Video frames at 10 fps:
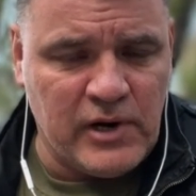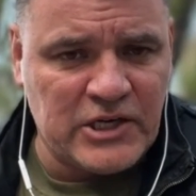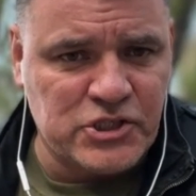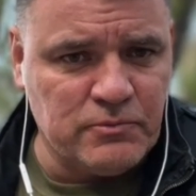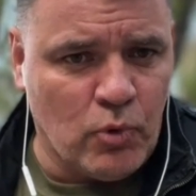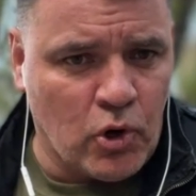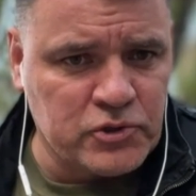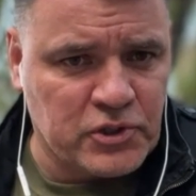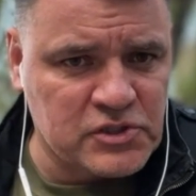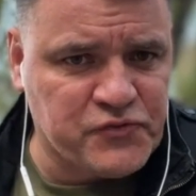Russian
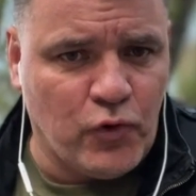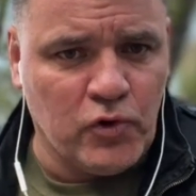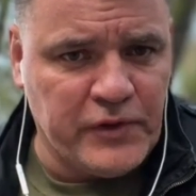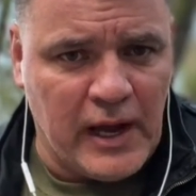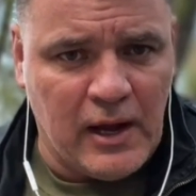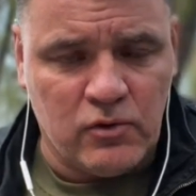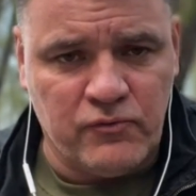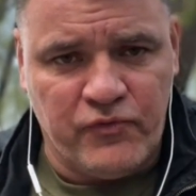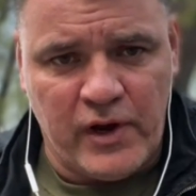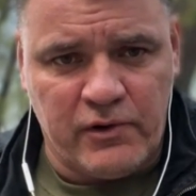mortars fall
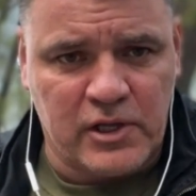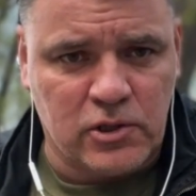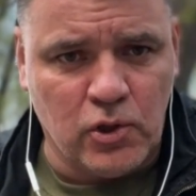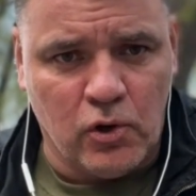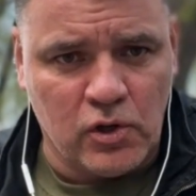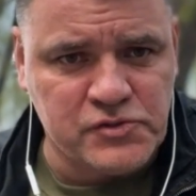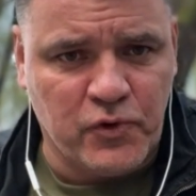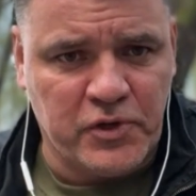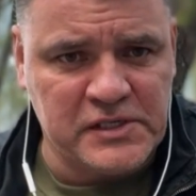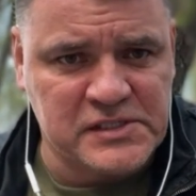down very close
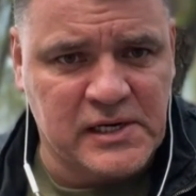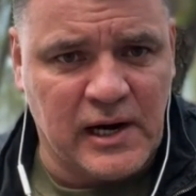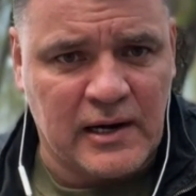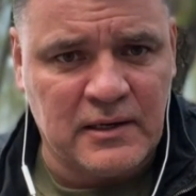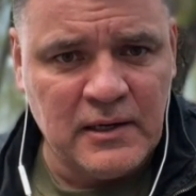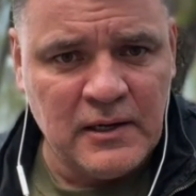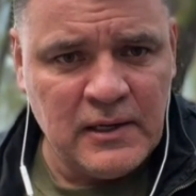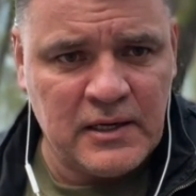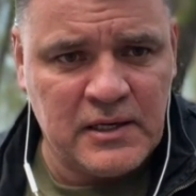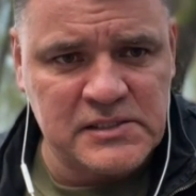for his car,
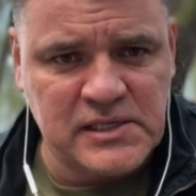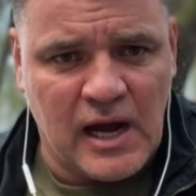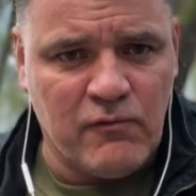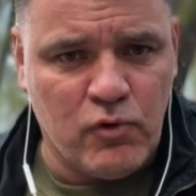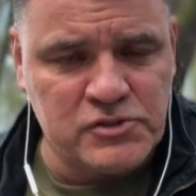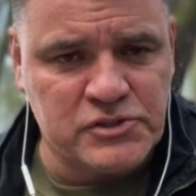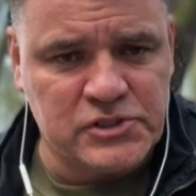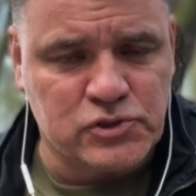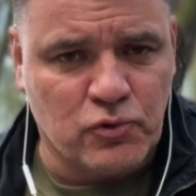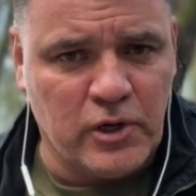and his car was
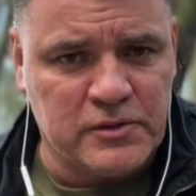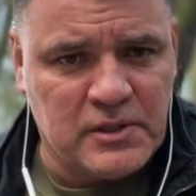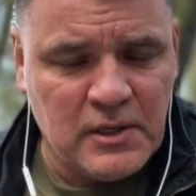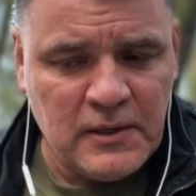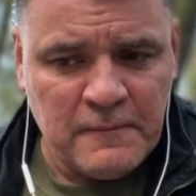destroyed.